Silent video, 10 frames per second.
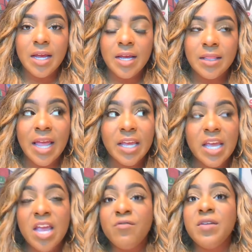like
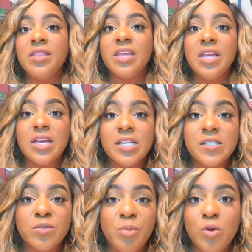everything is
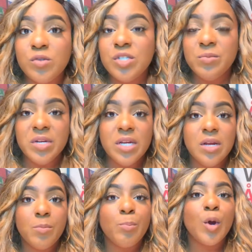supposed to
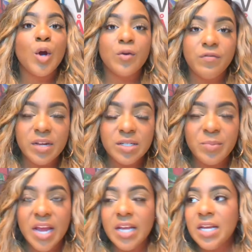be perfect,
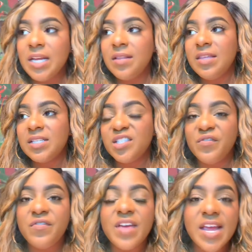painting this
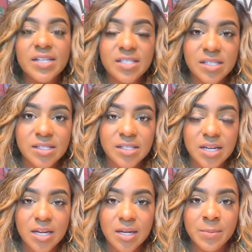
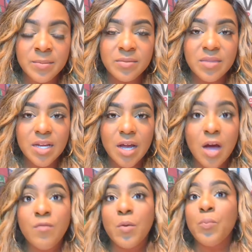fantasy
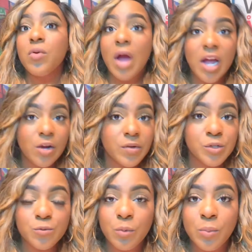of a
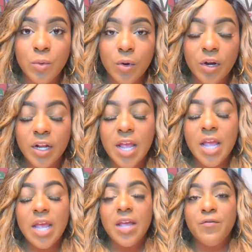progress report,
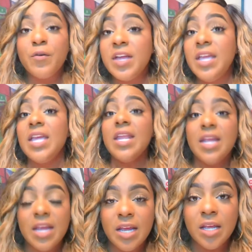
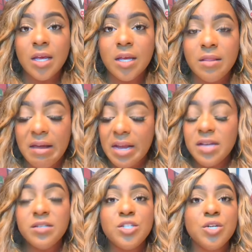forgetting that
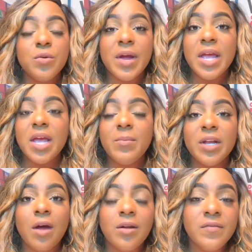Instagram
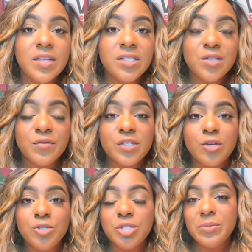and all of these different
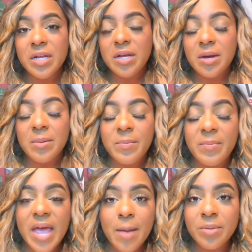social media
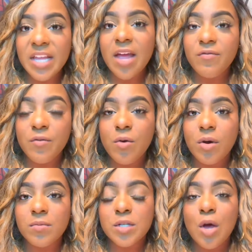
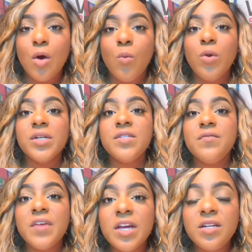platforms were
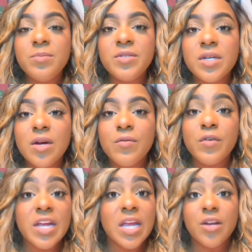developed
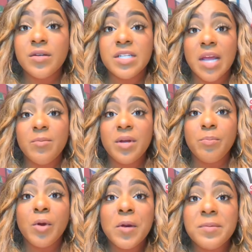for
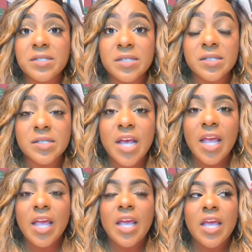entertainment purposes.
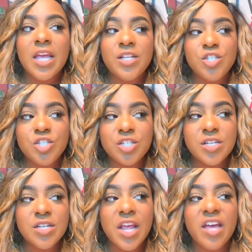It
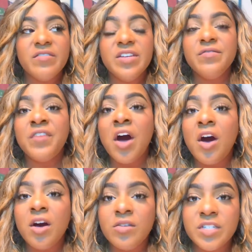shouldn't have
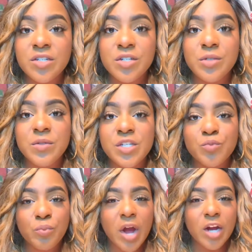evolved into this
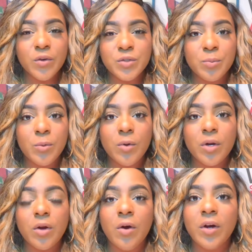progress
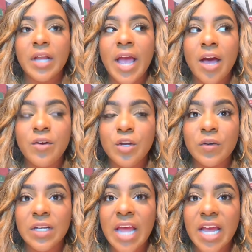report on how your
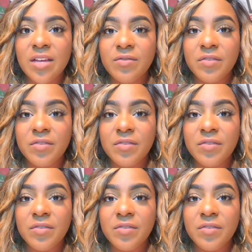life